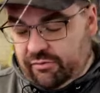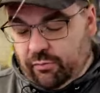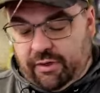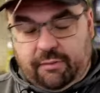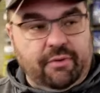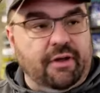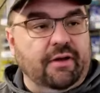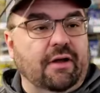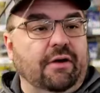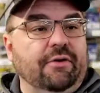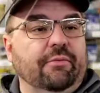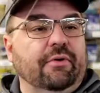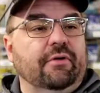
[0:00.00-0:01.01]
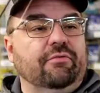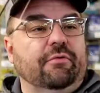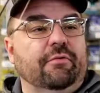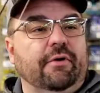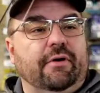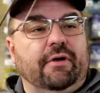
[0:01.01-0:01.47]
the weight back on here when I was
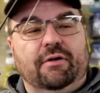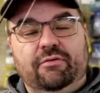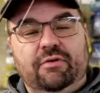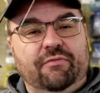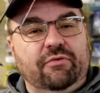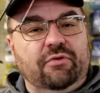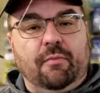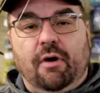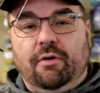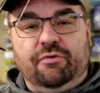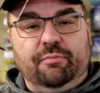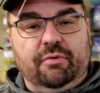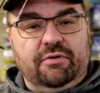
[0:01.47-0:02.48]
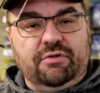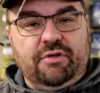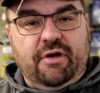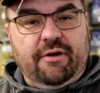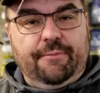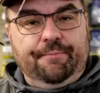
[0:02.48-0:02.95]
re-rigging. I'll just have a small split
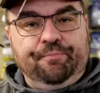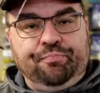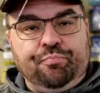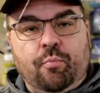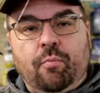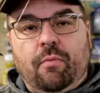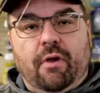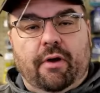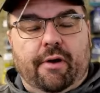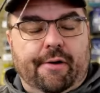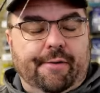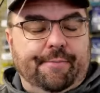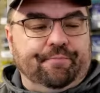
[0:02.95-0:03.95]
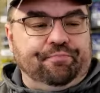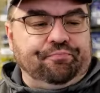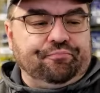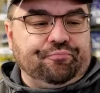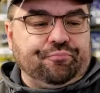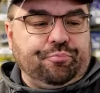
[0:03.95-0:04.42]
shot.
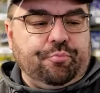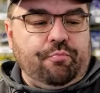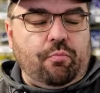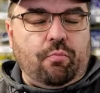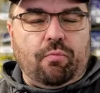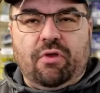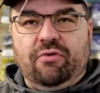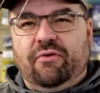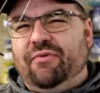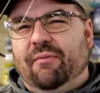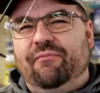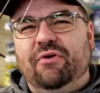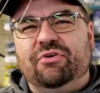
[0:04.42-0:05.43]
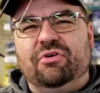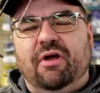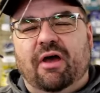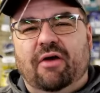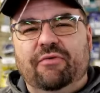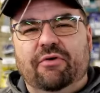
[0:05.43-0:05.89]
If I'm fishing
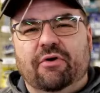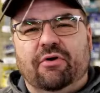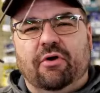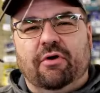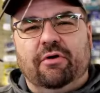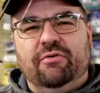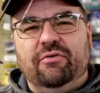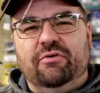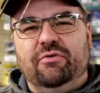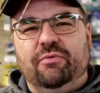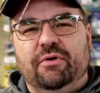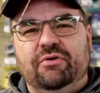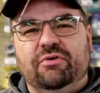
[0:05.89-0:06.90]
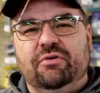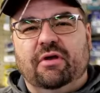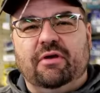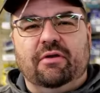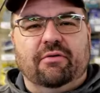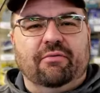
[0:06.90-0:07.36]
a heavier current situation,
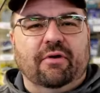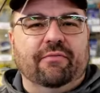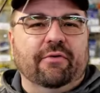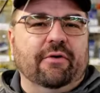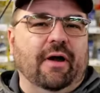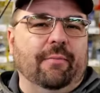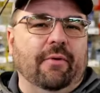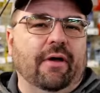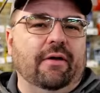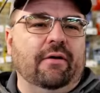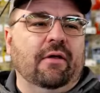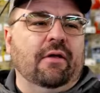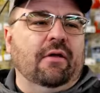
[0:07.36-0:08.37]
like in the river, I might